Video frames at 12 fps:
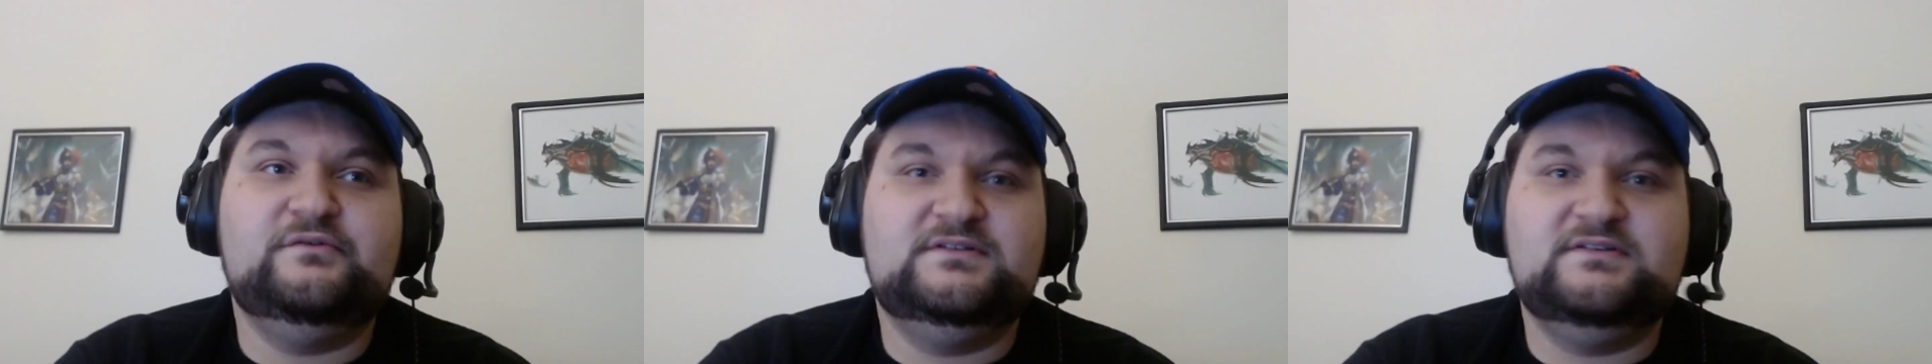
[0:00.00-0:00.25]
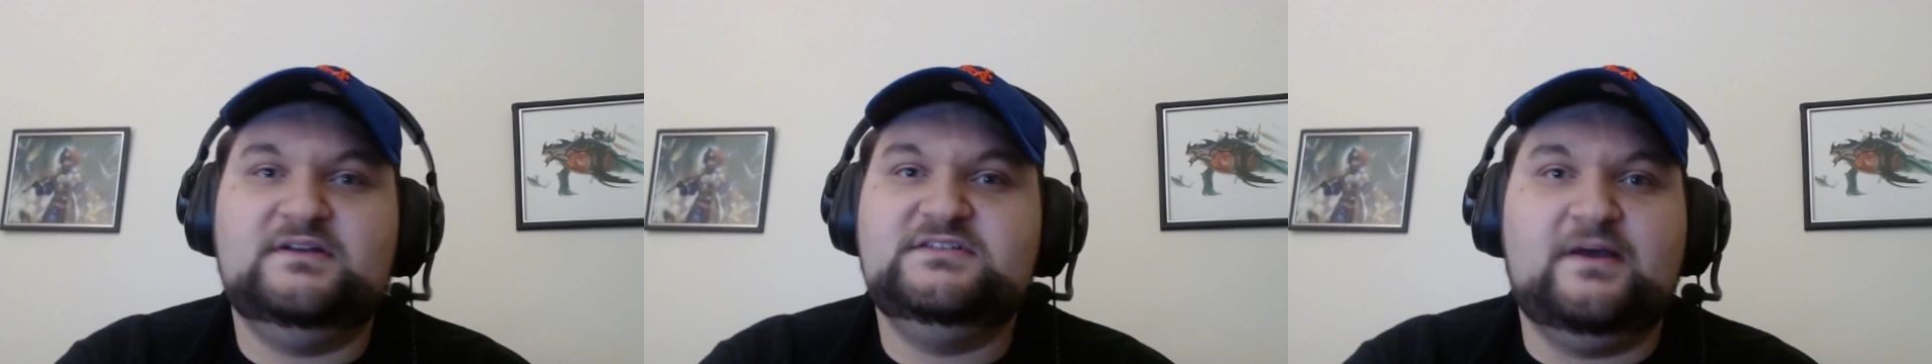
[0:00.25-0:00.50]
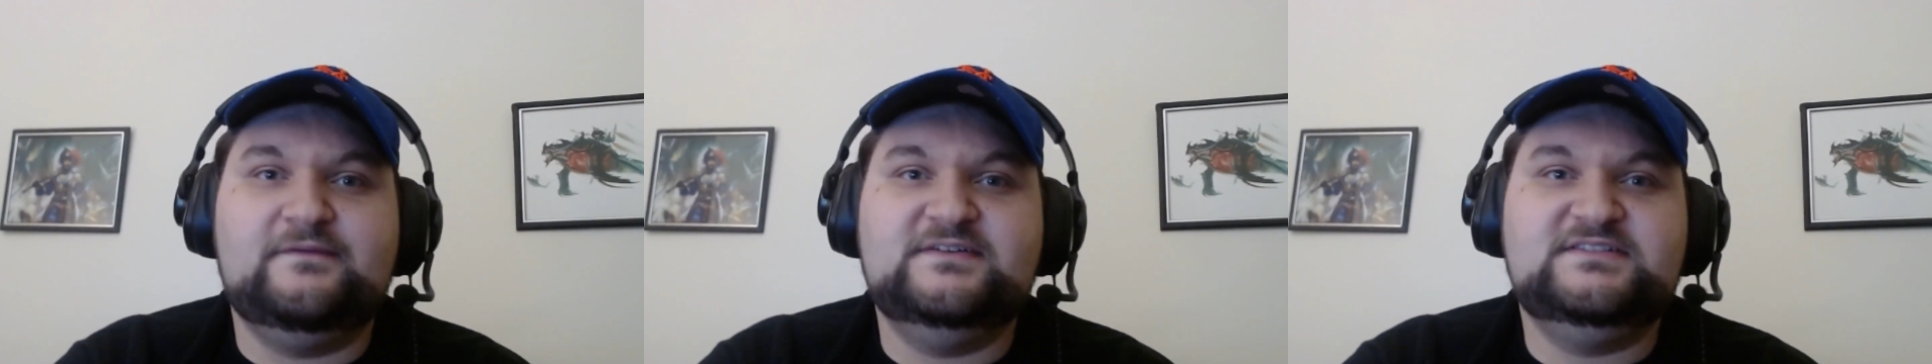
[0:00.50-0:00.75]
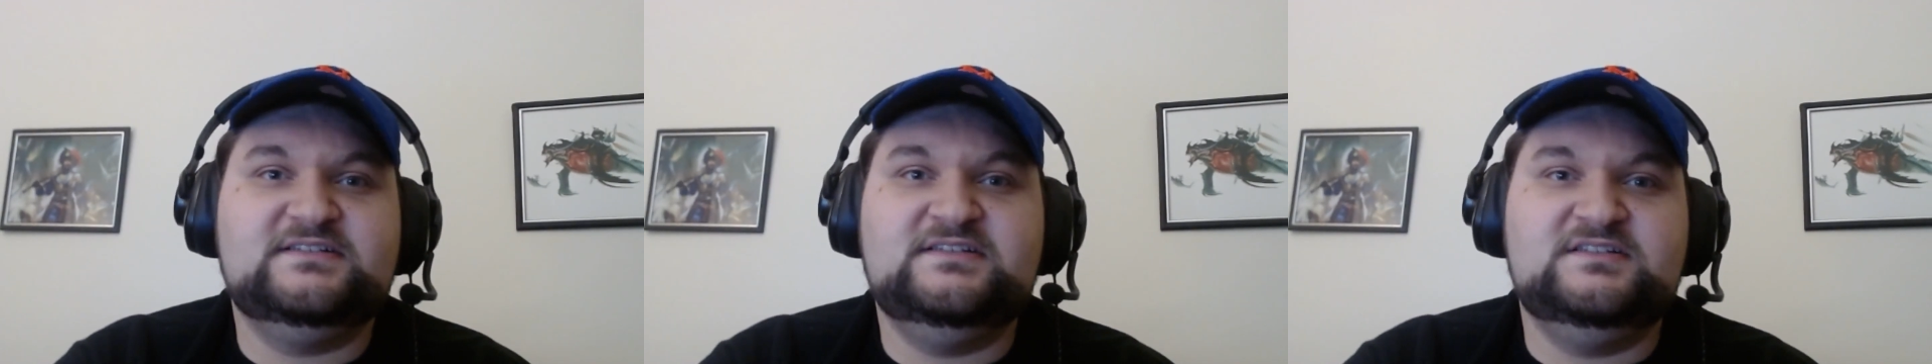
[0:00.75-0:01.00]
which lets you have a
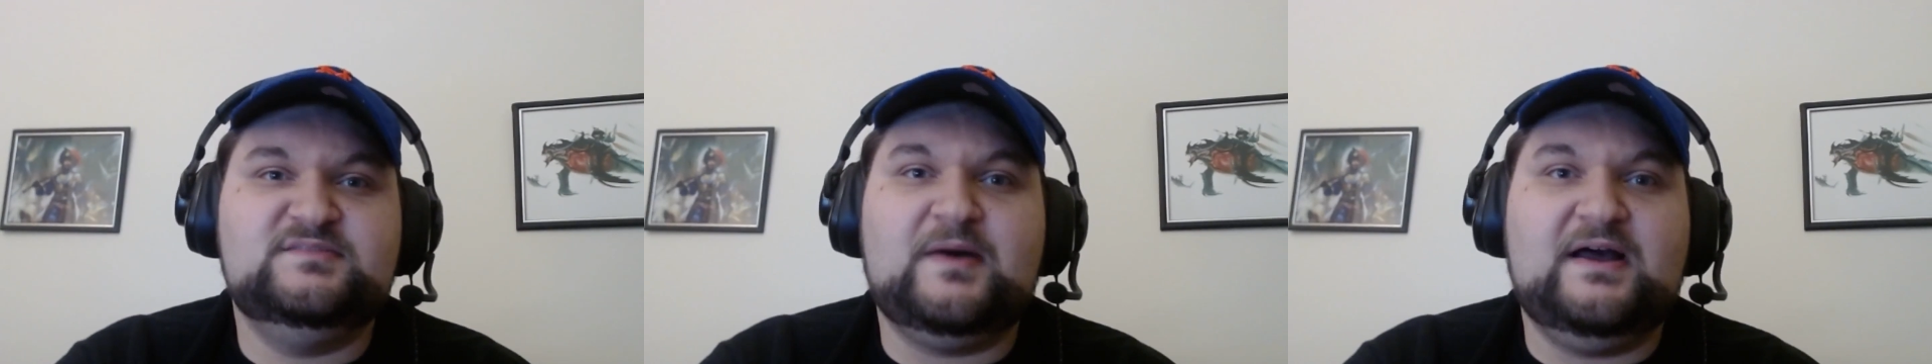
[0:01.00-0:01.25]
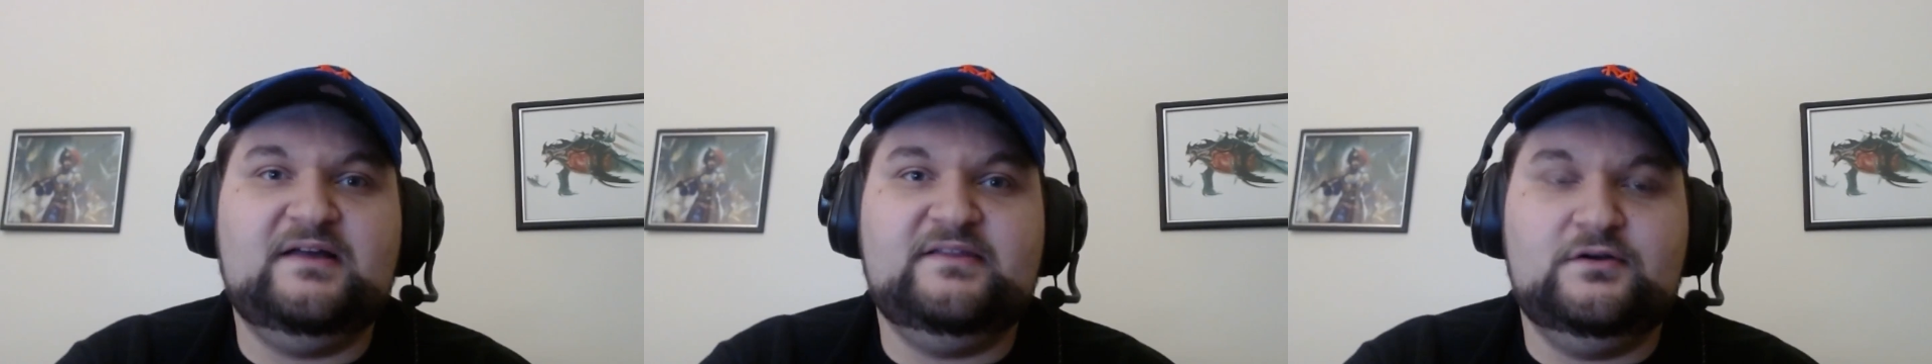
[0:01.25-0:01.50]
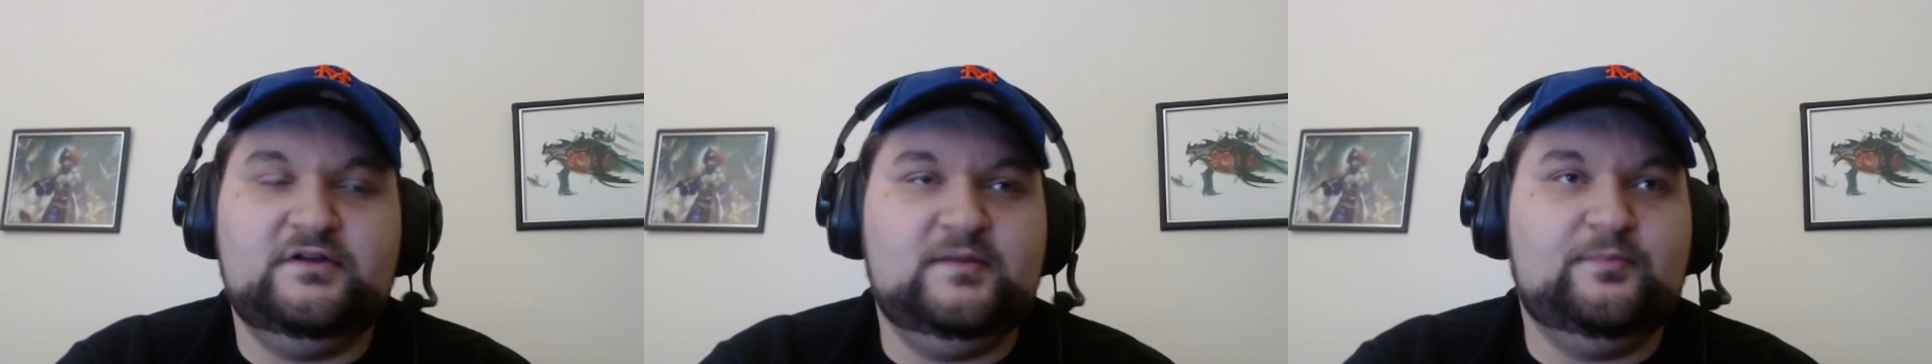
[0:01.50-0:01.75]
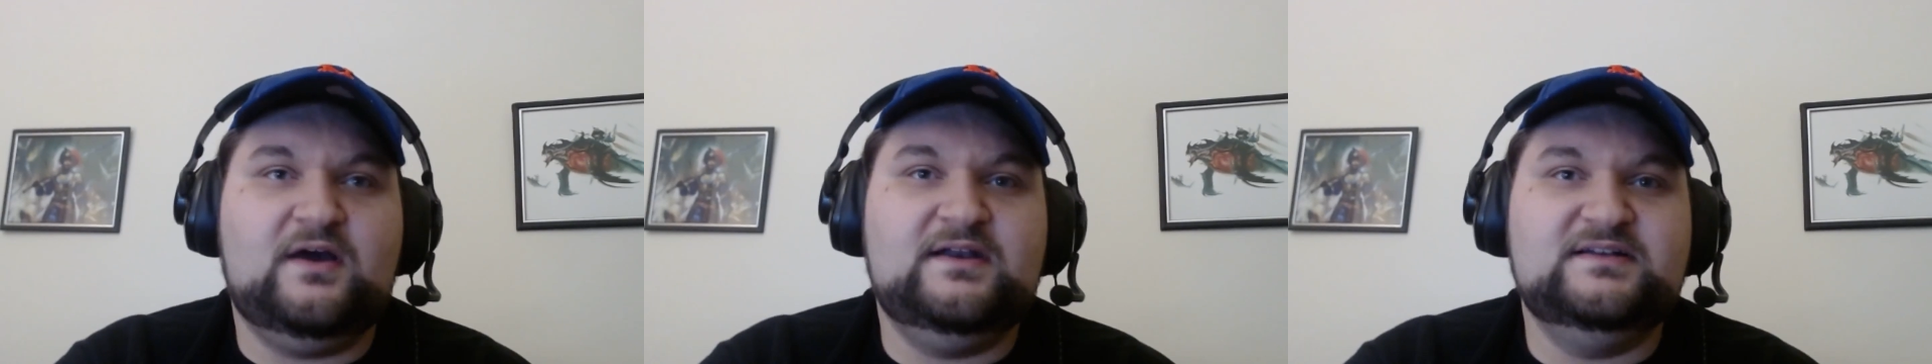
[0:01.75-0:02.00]
6-inch pile-in, or you
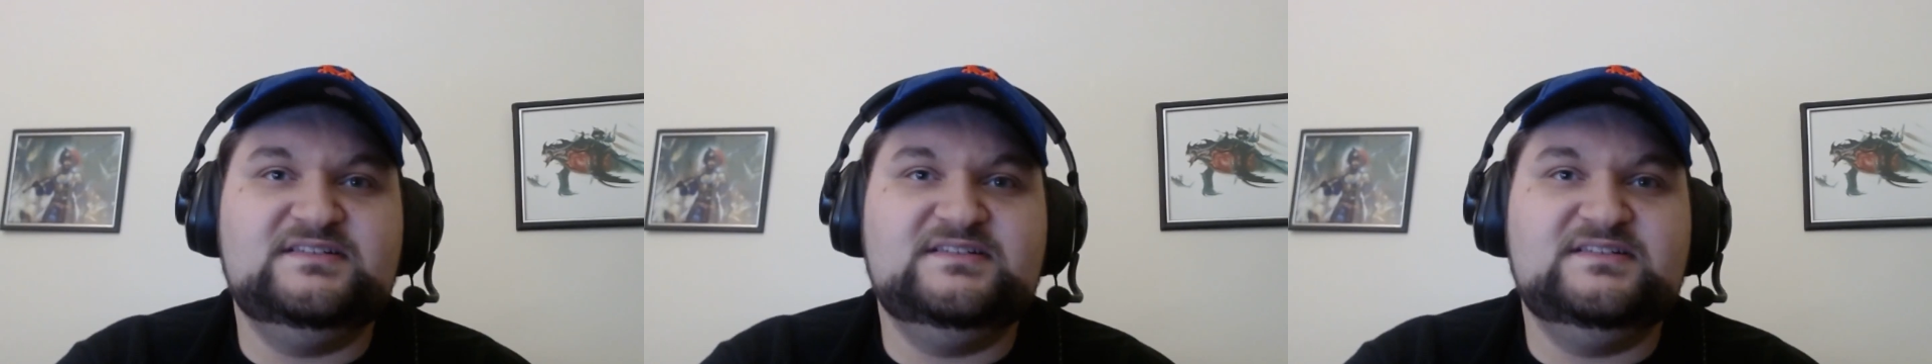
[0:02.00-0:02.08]
brought in